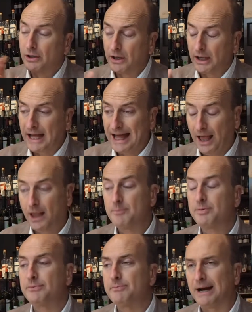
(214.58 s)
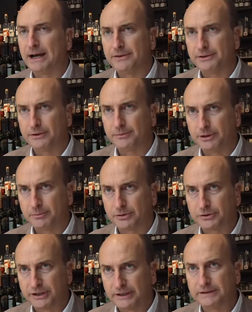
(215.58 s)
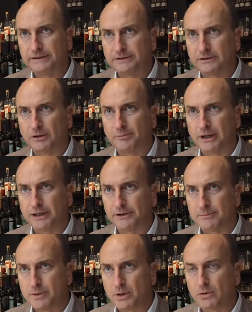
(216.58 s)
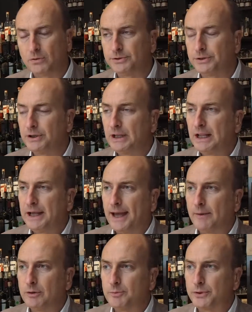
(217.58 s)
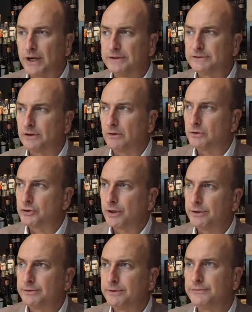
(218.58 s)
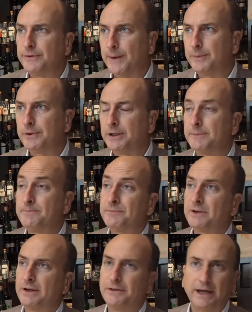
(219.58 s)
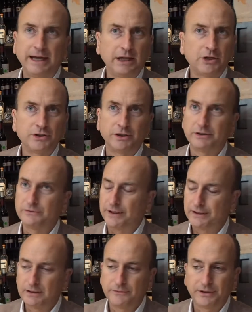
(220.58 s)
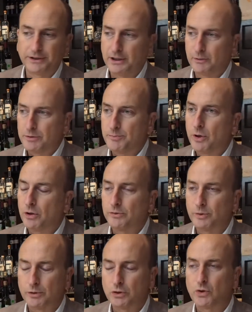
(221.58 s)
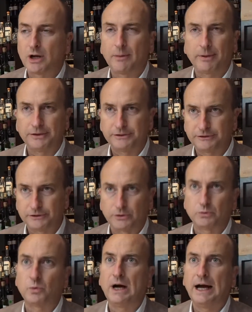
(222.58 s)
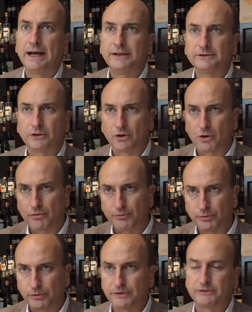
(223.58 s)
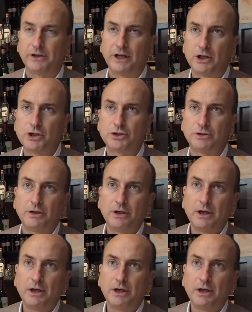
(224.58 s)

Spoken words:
helped by the botrytis, so by the mold, and we press on January, February. The aging is very different. Here we talk about dessert wine, so go through an oxidation.